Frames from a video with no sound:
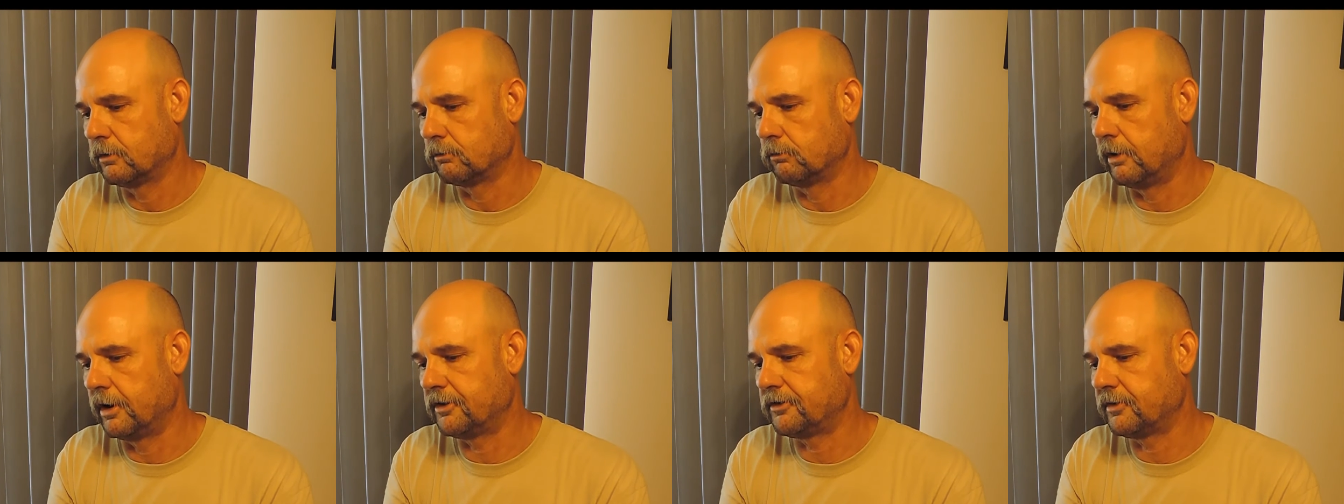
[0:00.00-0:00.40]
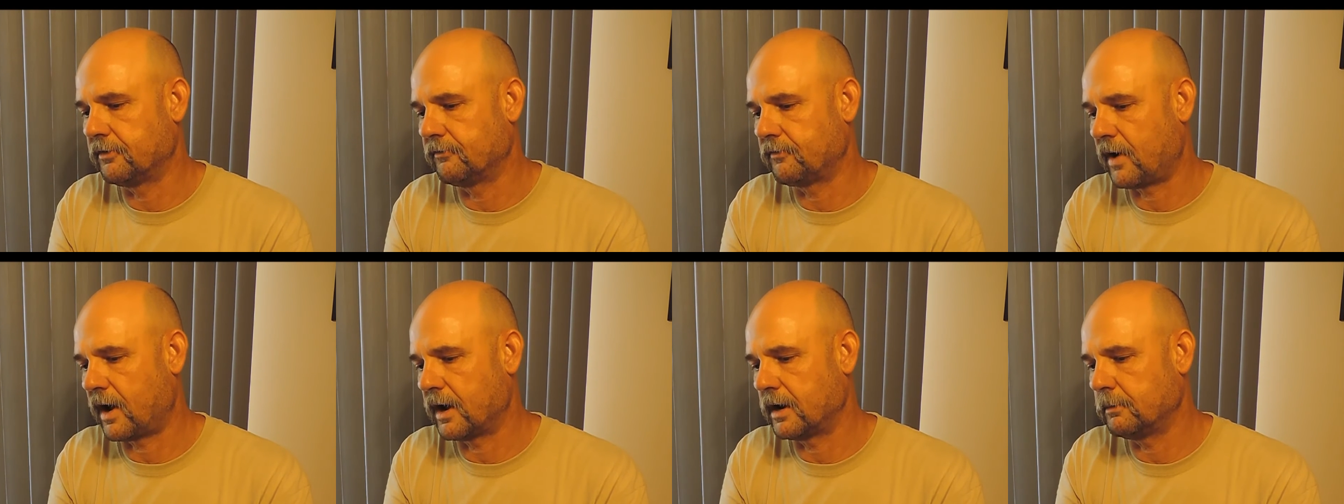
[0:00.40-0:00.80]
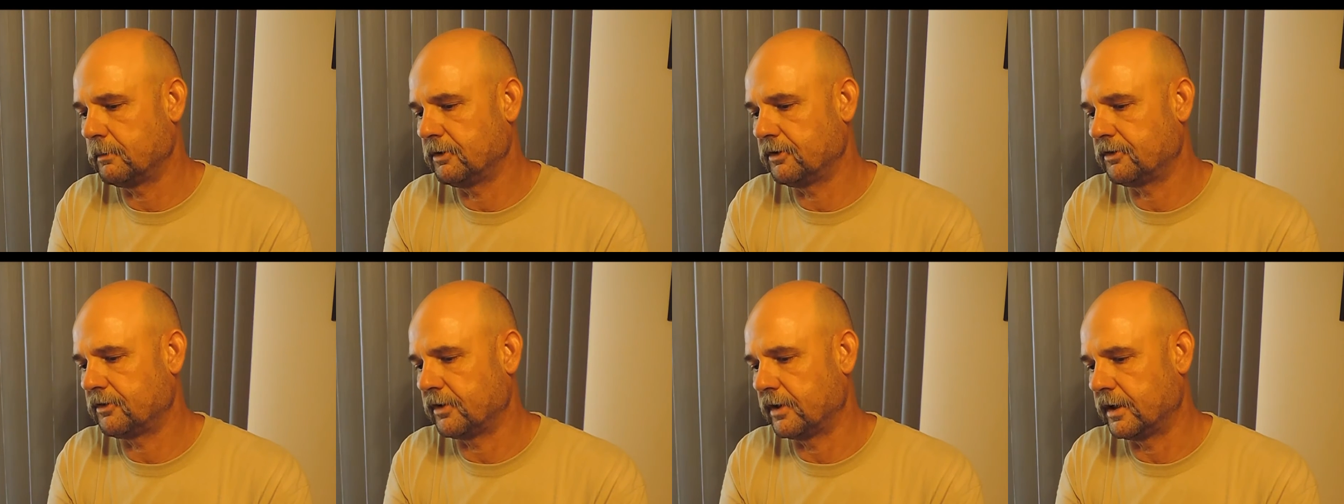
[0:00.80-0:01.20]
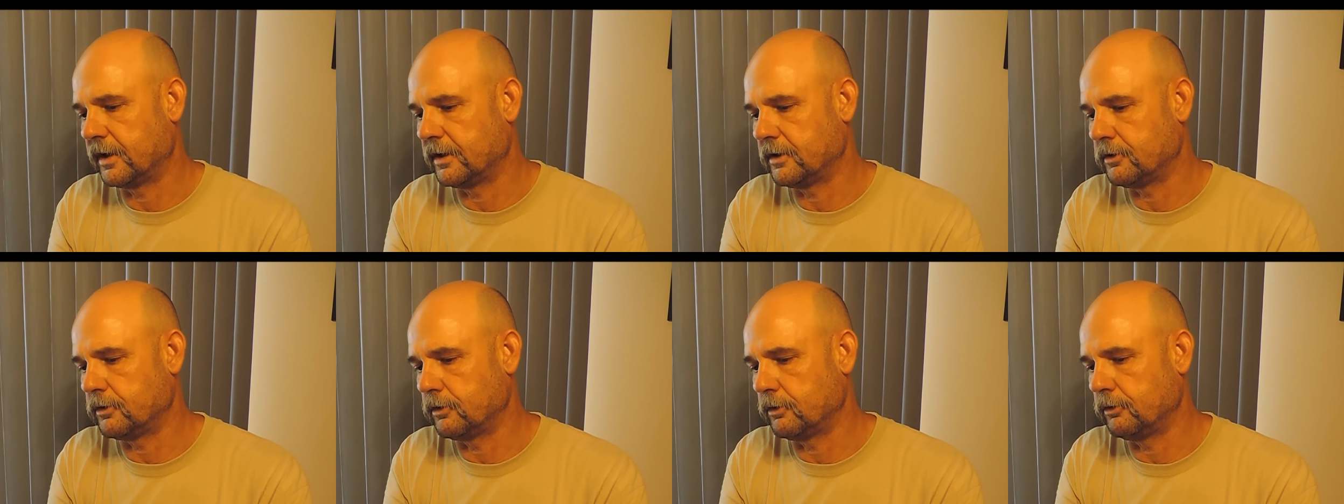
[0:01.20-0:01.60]
rich in vitamin
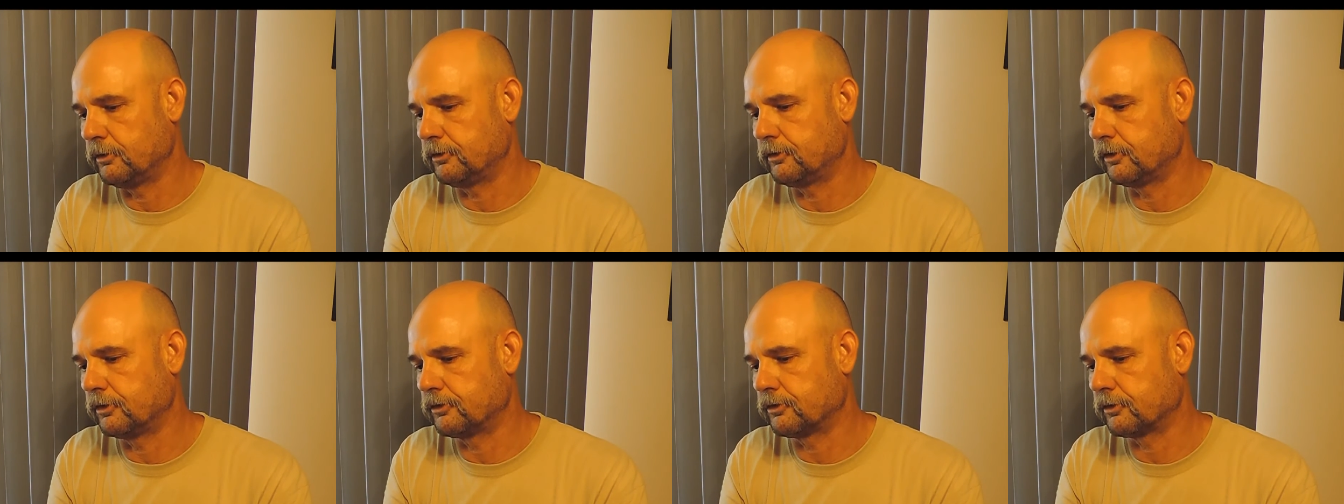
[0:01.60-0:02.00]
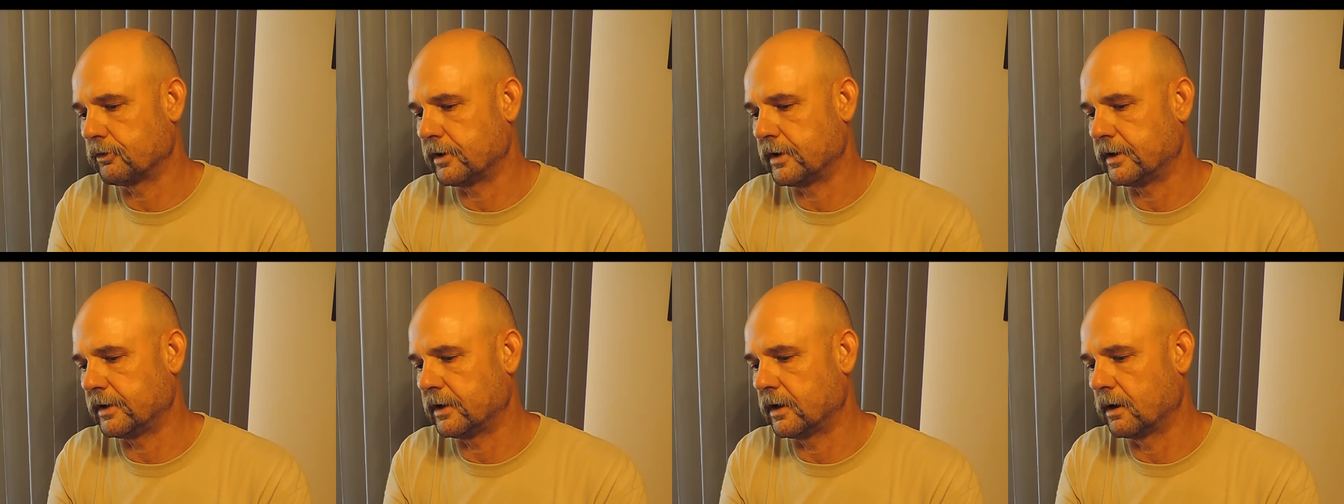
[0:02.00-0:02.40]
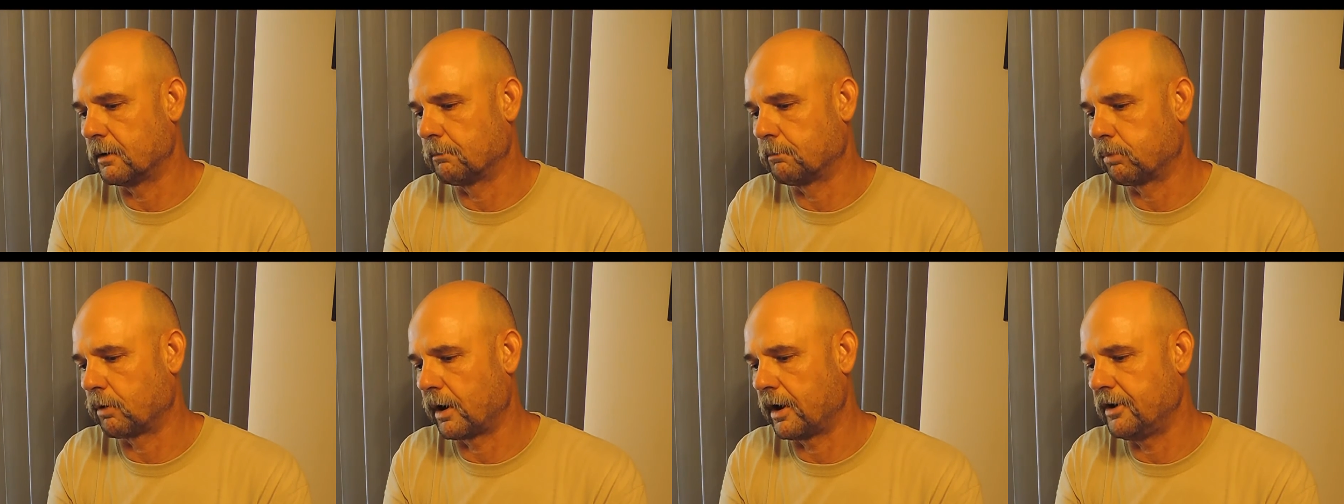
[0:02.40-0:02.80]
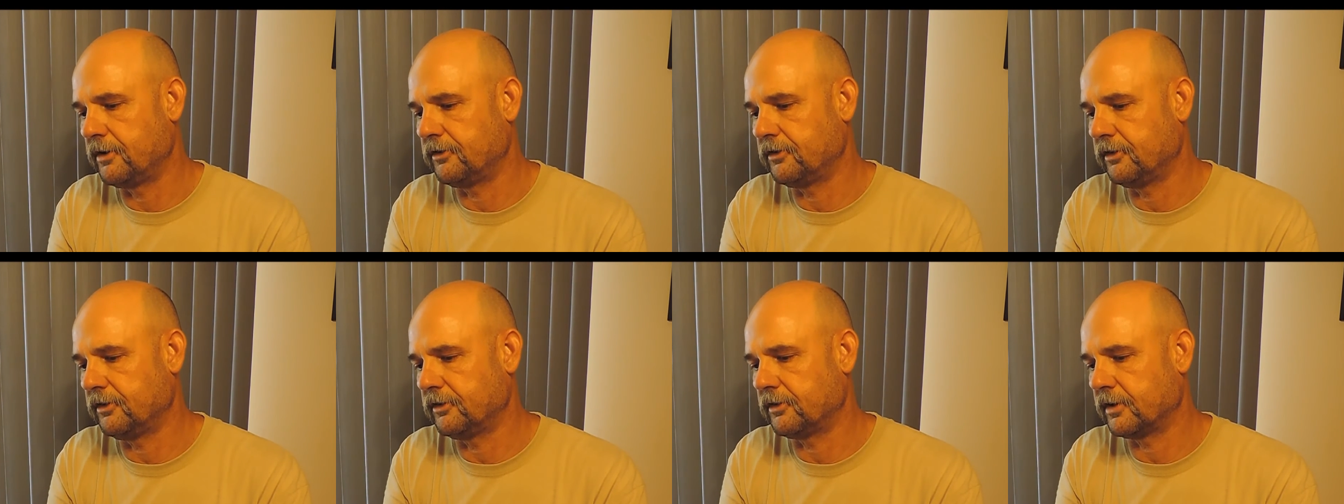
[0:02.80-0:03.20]
C, used to treat
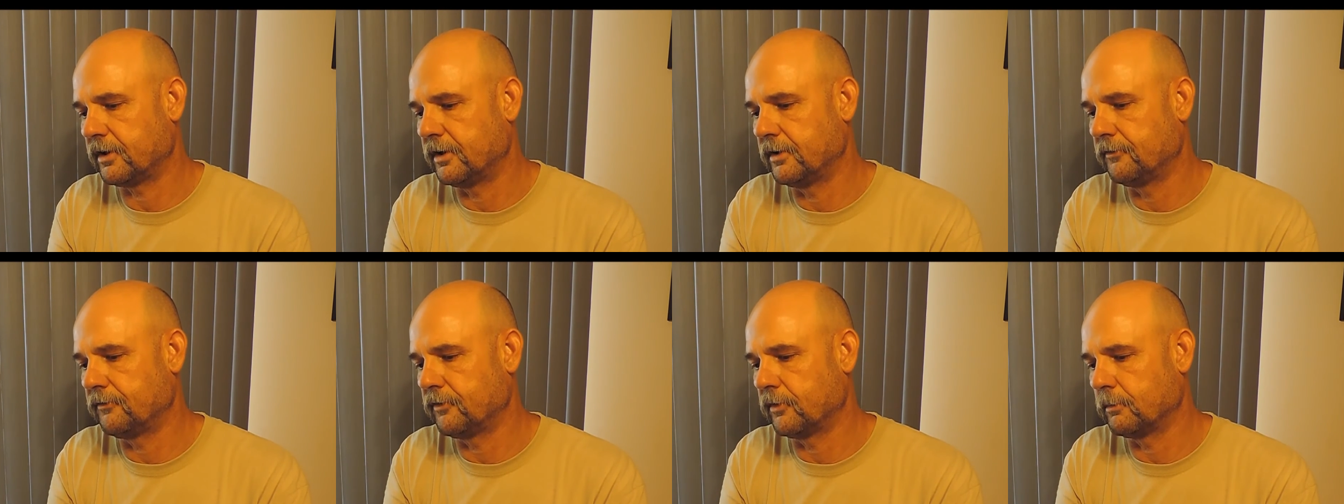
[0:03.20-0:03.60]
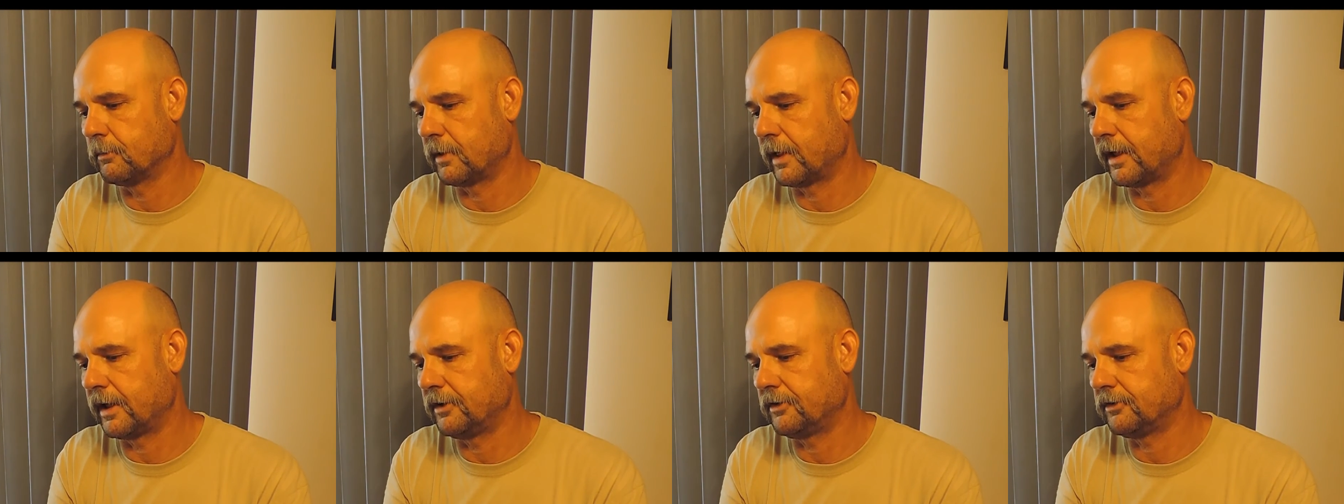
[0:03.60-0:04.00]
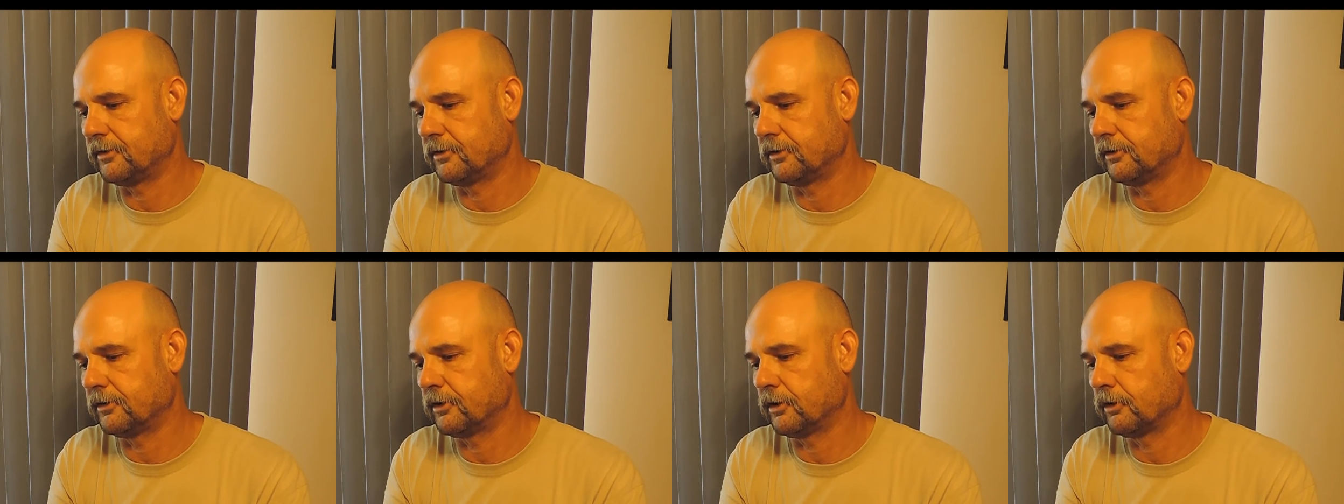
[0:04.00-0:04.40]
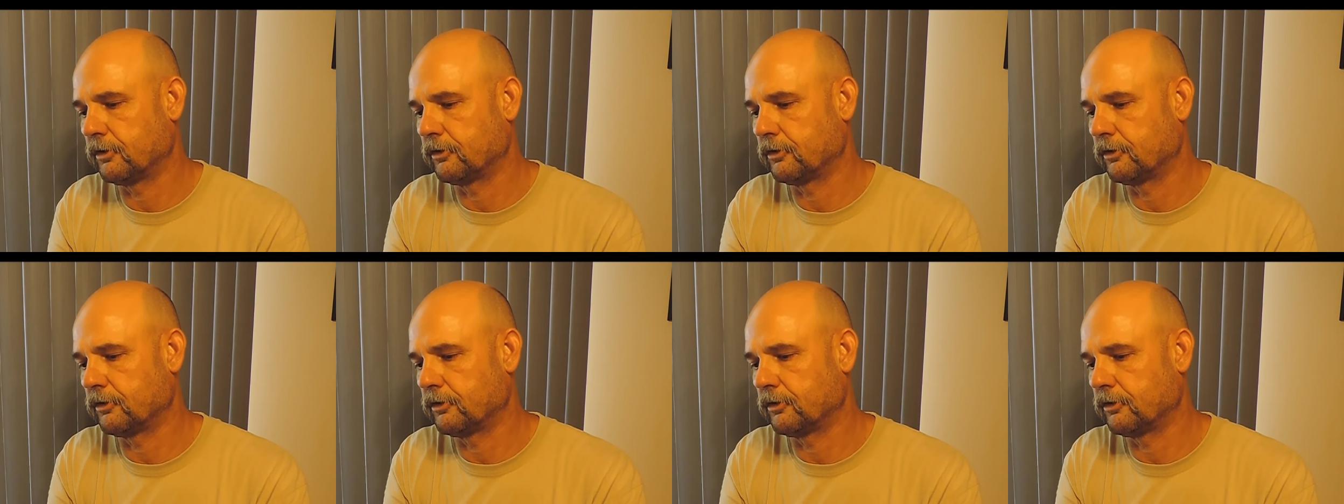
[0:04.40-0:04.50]
abrasions, inflammations,